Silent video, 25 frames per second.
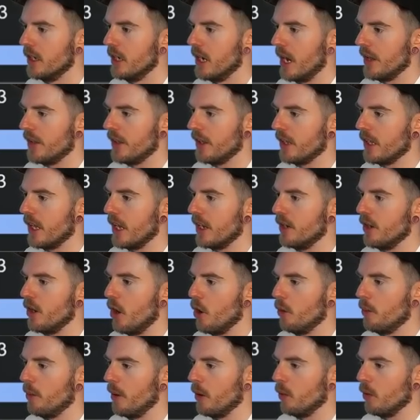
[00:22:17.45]
I think like
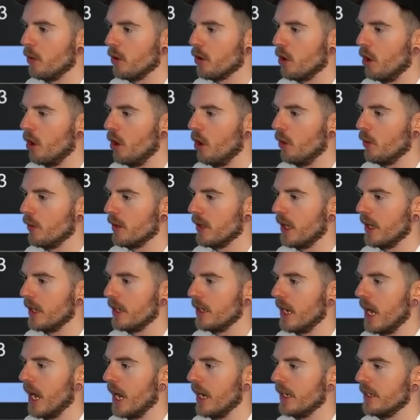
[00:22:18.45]
Nopa will call with like
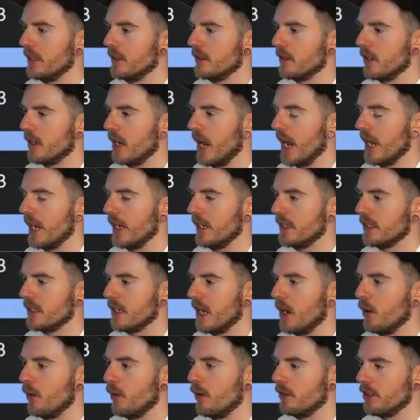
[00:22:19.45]
nines and eights
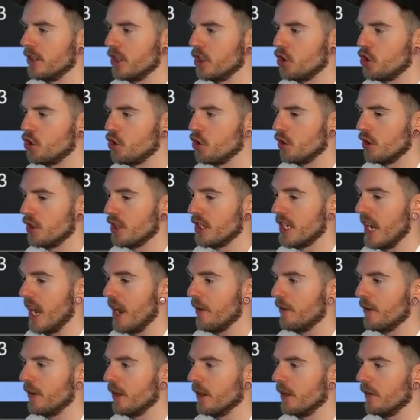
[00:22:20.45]
now, whereas he should
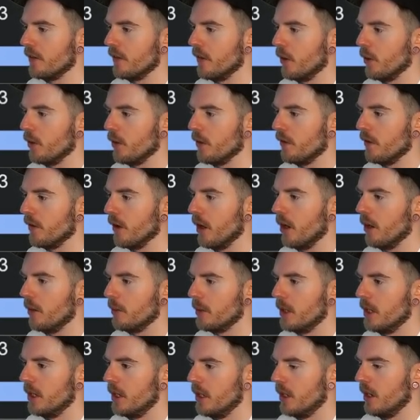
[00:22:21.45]
definitely fold the
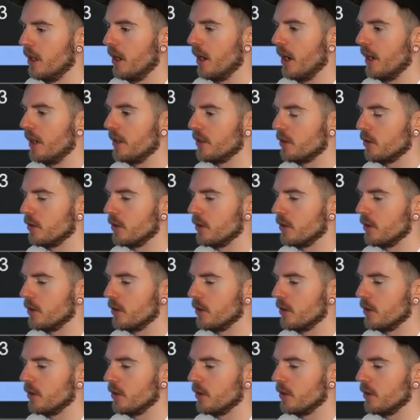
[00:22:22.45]
flop. All right, so